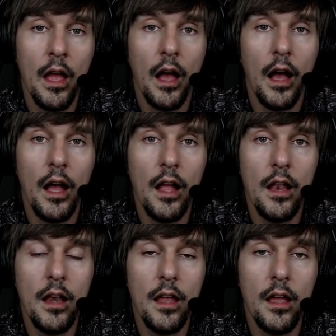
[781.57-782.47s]

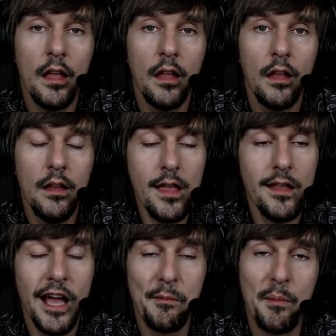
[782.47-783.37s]
And yeah, I've been